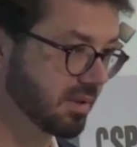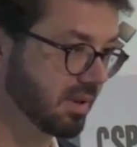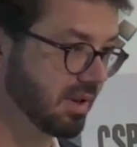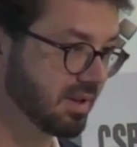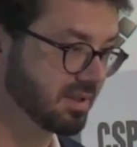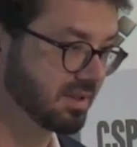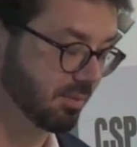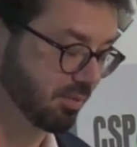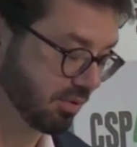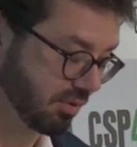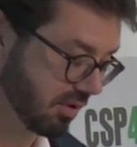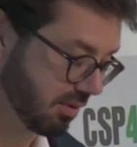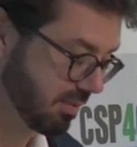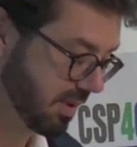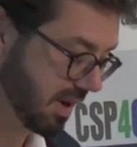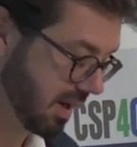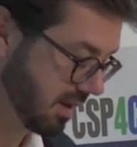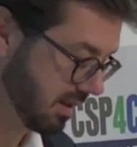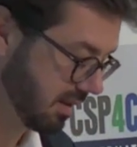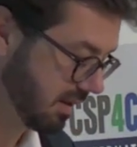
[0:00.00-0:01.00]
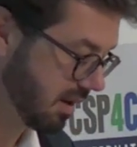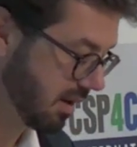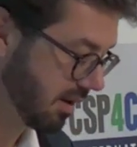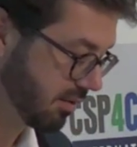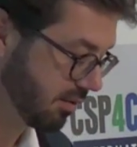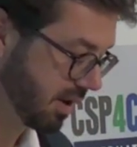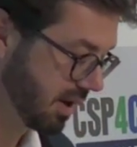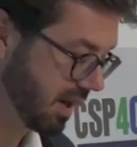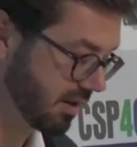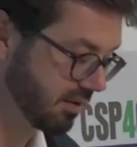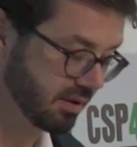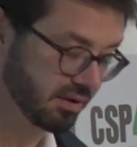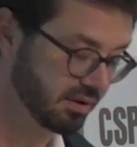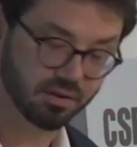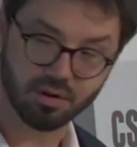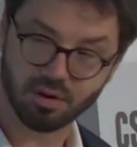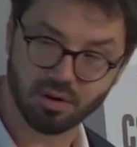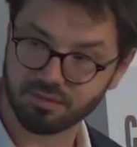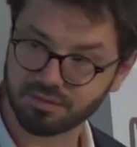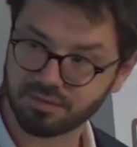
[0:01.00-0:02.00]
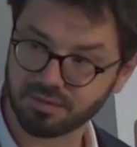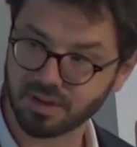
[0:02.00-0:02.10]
supported by the NER 300 of